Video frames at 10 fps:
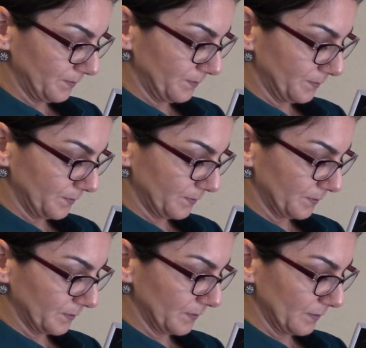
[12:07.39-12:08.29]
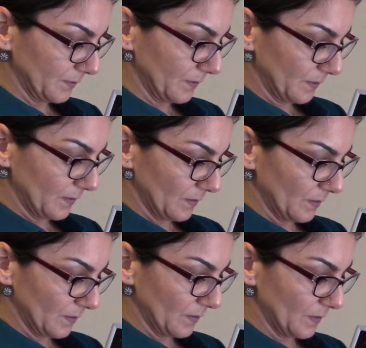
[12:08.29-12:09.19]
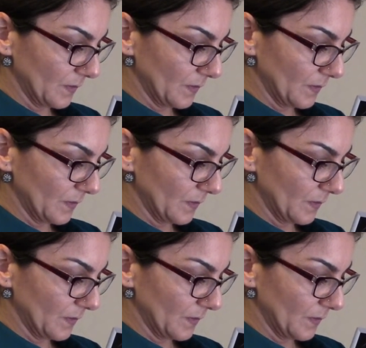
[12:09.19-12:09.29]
Nobody speaks.